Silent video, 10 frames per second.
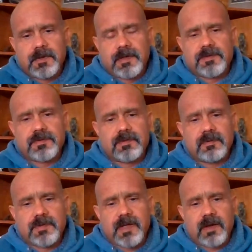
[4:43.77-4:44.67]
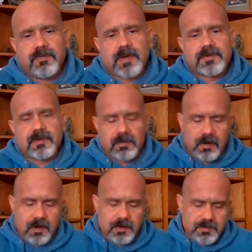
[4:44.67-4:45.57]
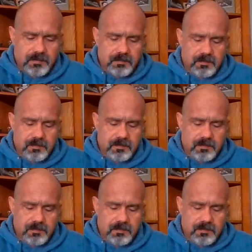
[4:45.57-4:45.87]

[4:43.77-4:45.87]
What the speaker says: his sacrifice on the cross,